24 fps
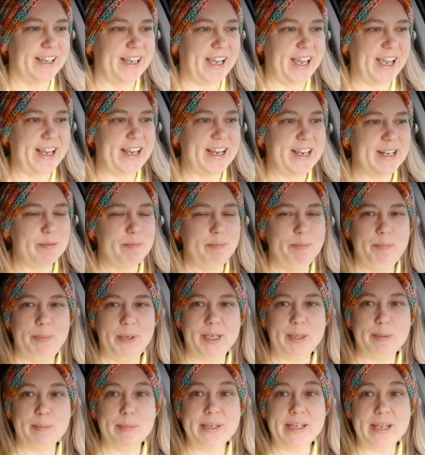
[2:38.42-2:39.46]
and
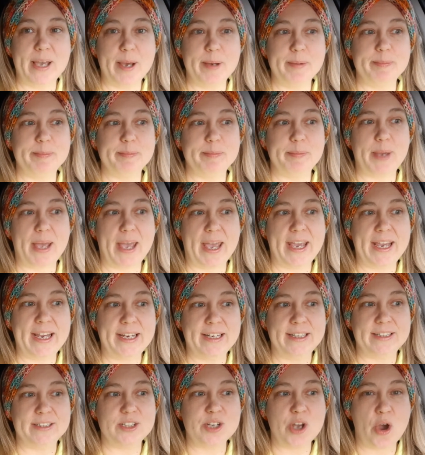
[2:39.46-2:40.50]
pick me up
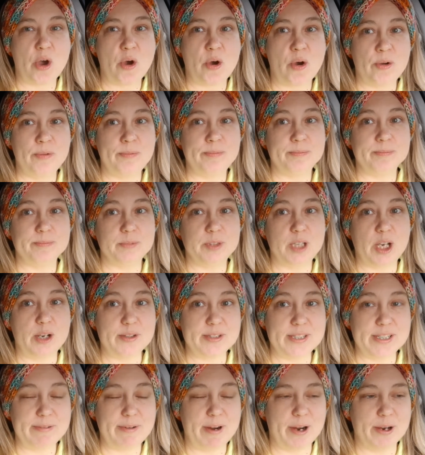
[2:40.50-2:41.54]
a tall Coke
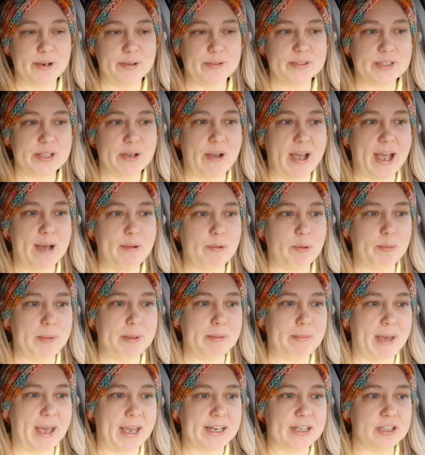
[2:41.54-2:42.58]
Zero. So I will be
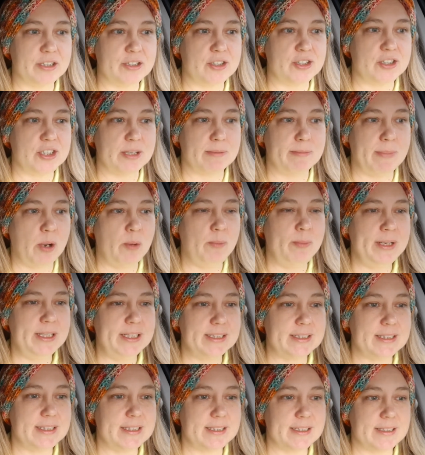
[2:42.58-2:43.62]
back in just a moment.
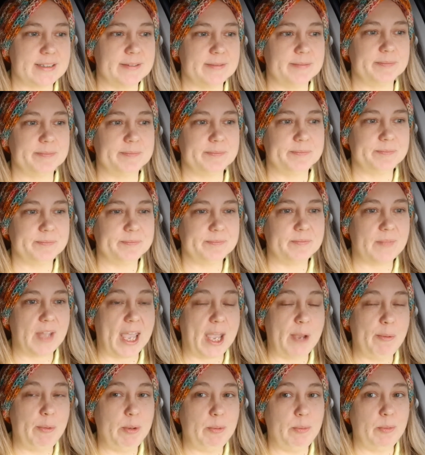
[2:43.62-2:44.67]

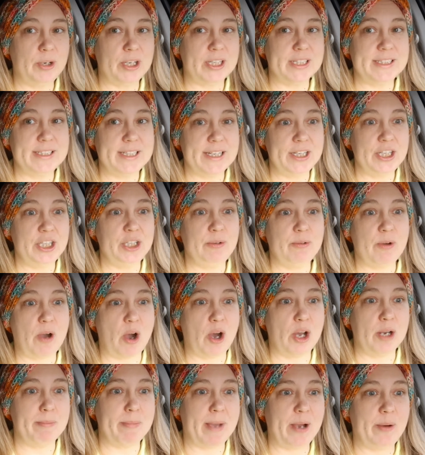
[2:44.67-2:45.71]
We will continue
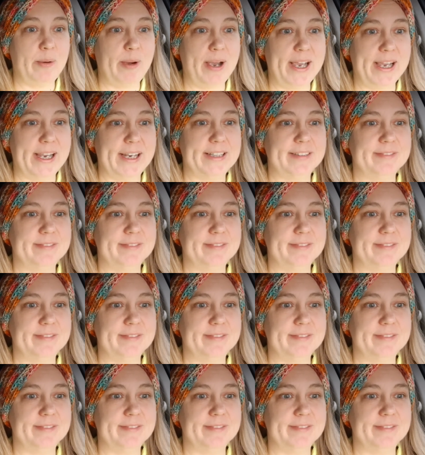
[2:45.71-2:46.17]
on my way.